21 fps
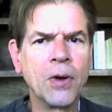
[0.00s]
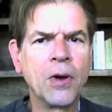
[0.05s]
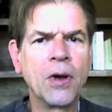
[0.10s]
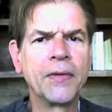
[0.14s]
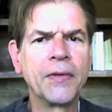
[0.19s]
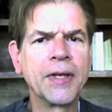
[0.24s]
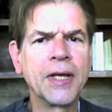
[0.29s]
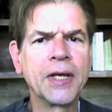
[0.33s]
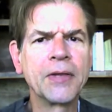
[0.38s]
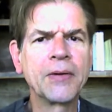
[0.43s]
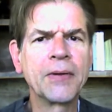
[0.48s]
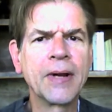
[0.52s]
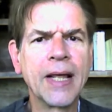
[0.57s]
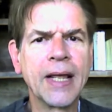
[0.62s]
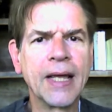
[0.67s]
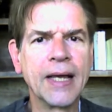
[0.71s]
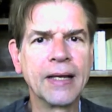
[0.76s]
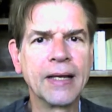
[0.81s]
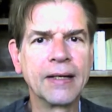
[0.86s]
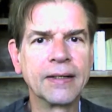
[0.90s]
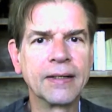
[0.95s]
On the other
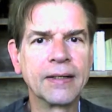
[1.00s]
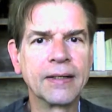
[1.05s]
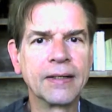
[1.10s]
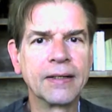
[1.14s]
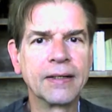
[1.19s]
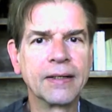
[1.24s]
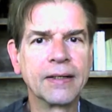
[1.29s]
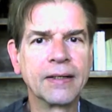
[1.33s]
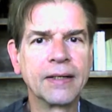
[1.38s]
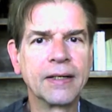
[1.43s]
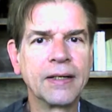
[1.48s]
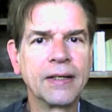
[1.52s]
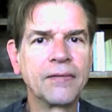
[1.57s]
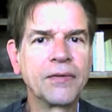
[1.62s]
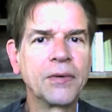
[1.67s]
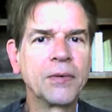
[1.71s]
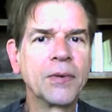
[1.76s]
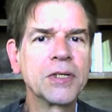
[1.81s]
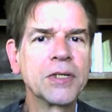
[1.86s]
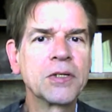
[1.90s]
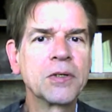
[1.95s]
hand, if
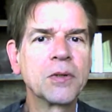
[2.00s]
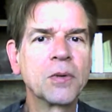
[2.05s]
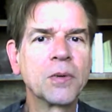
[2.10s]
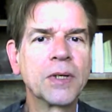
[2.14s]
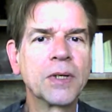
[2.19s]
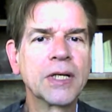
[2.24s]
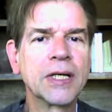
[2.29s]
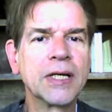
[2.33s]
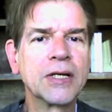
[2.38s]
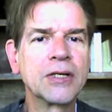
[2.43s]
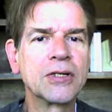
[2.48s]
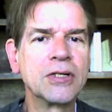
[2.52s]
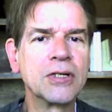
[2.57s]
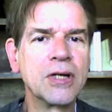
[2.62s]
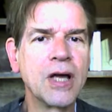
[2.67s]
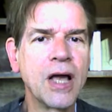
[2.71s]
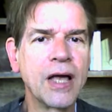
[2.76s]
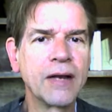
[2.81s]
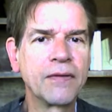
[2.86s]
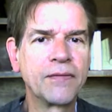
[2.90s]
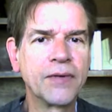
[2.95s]
the original work is
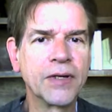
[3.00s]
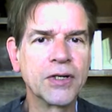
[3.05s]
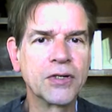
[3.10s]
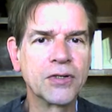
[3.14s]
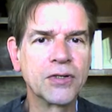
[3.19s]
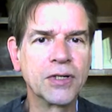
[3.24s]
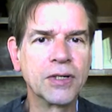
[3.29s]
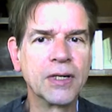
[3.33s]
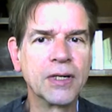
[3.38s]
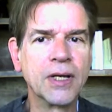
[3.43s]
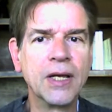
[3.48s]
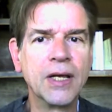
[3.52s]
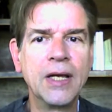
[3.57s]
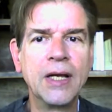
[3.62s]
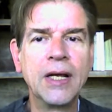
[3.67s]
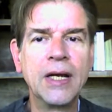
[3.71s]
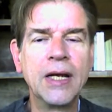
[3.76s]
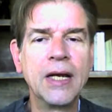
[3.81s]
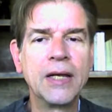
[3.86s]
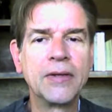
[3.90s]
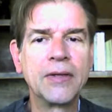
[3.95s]
non-fiction,
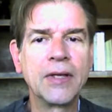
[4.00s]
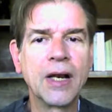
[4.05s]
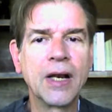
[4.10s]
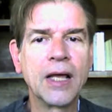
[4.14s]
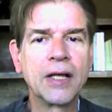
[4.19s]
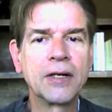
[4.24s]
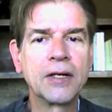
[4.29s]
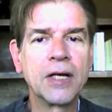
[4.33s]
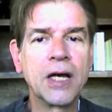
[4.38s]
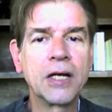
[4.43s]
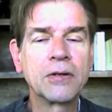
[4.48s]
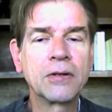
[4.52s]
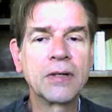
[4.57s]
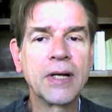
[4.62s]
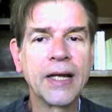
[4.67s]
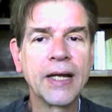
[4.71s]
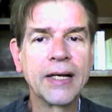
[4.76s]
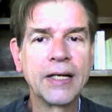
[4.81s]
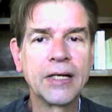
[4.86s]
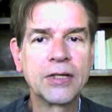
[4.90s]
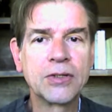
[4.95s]
the
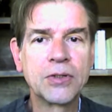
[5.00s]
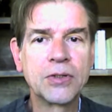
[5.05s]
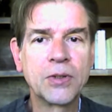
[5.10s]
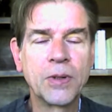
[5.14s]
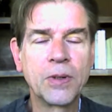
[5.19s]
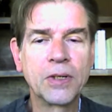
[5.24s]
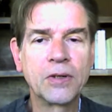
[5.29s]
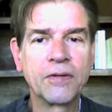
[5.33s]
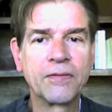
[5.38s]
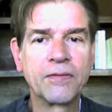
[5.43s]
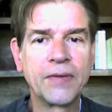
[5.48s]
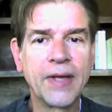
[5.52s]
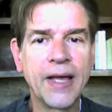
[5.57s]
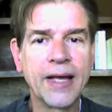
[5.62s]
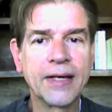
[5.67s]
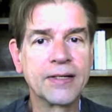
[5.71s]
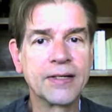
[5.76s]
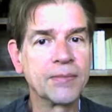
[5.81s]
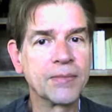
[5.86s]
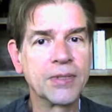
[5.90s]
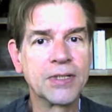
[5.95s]
underlying historical
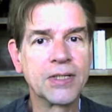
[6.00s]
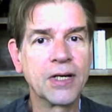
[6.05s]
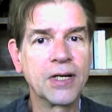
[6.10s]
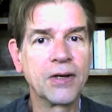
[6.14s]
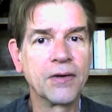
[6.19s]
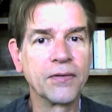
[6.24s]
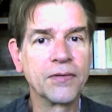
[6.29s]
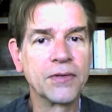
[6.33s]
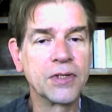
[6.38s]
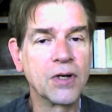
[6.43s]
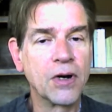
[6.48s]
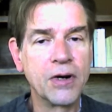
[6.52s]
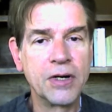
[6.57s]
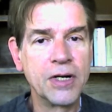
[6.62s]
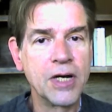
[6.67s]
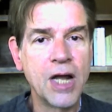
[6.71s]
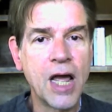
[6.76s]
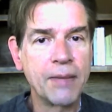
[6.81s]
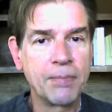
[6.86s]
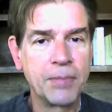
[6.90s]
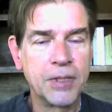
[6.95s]
facts themselves are
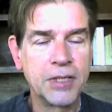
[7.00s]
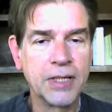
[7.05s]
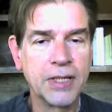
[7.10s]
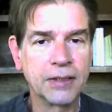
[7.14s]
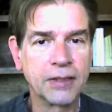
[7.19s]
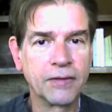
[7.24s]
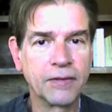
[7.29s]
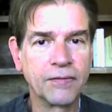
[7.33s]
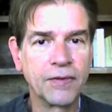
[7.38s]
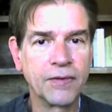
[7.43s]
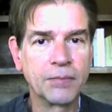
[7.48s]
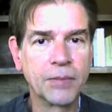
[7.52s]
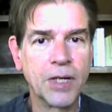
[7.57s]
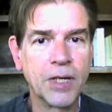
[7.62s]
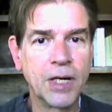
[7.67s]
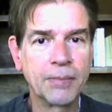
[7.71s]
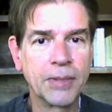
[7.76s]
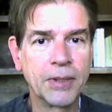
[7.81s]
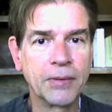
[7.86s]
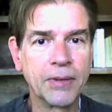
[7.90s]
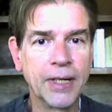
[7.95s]
not protected by
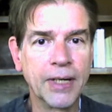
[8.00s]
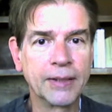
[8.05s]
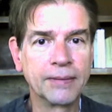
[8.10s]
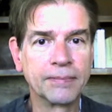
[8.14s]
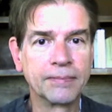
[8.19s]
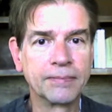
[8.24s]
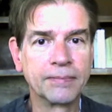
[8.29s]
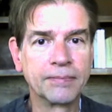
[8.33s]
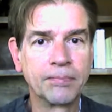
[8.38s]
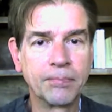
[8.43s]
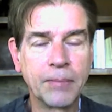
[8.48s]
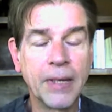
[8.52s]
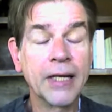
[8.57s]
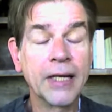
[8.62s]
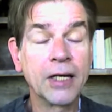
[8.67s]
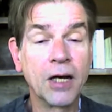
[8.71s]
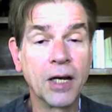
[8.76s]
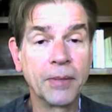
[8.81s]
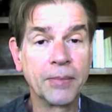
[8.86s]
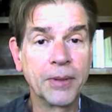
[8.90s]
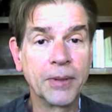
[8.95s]

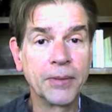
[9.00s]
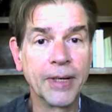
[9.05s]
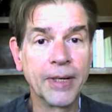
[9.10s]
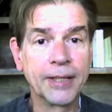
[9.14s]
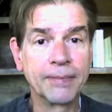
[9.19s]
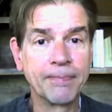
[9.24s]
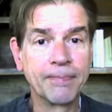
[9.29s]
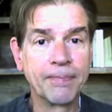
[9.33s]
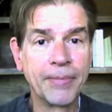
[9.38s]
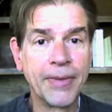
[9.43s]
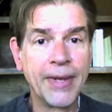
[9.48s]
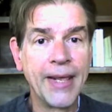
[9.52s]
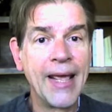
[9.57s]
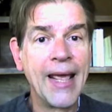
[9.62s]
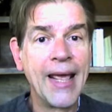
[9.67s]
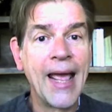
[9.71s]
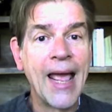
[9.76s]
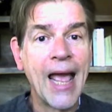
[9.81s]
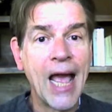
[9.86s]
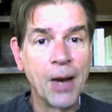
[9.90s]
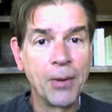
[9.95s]
copyright.
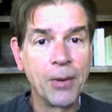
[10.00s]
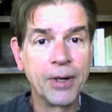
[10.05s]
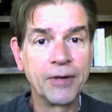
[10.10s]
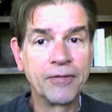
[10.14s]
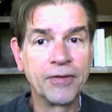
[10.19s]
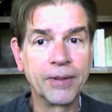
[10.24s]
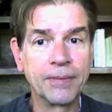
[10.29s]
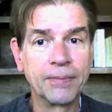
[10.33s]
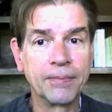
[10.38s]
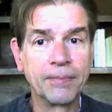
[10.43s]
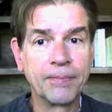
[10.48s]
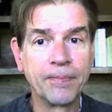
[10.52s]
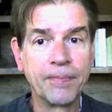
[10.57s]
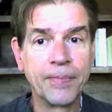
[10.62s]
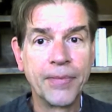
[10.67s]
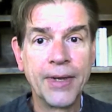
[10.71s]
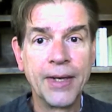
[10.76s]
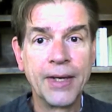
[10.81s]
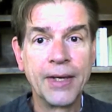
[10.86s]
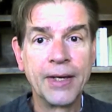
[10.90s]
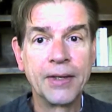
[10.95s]
However,
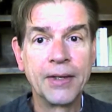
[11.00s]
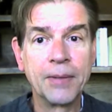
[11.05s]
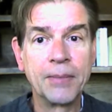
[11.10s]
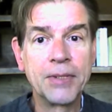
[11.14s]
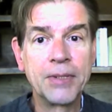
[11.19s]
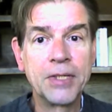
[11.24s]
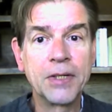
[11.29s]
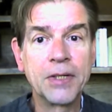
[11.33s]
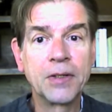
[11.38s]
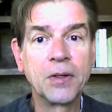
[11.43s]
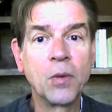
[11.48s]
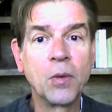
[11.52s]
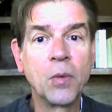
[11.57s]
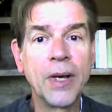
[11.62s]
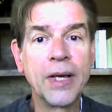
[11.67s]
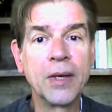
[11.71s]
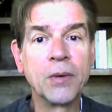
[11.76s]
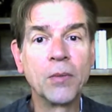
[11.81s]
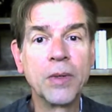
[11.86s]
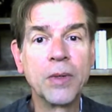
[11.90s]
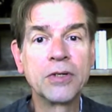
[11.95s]
the particular
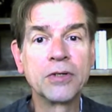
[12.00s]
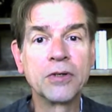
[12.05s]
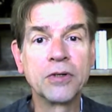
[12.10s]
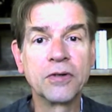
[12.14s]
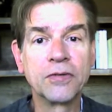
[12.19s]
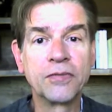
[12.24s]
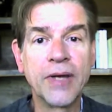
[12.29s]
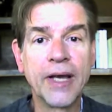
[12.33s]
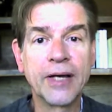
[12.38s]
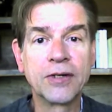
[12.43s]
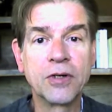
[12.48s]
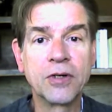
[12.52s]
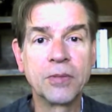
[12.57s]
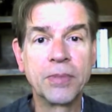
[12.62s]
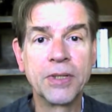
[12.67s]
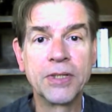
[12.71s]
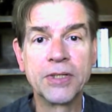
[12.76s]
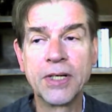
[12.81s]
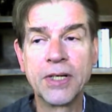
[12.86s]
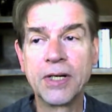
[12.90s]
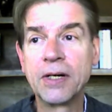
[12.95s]
way in which those facts are
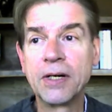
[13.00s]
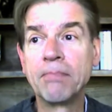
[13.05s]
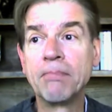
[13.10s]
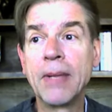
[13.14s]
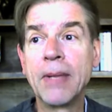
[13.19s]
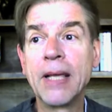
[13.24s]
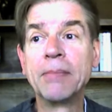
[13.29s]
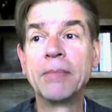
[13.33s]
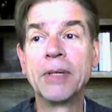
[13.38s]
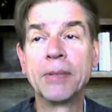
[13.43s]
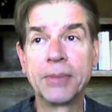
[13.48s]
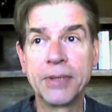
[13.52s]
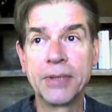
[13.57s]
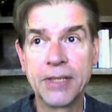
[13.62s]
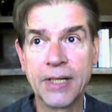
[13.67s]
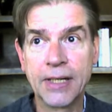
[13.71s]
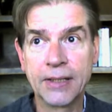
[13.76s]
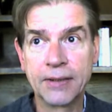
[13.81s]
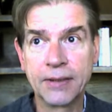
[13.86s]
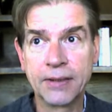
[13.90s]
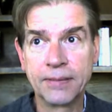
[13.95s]
presented may be
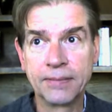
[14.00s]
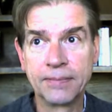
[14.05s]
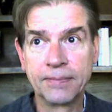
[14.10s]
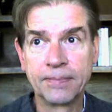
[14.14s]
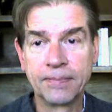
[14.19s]
protected.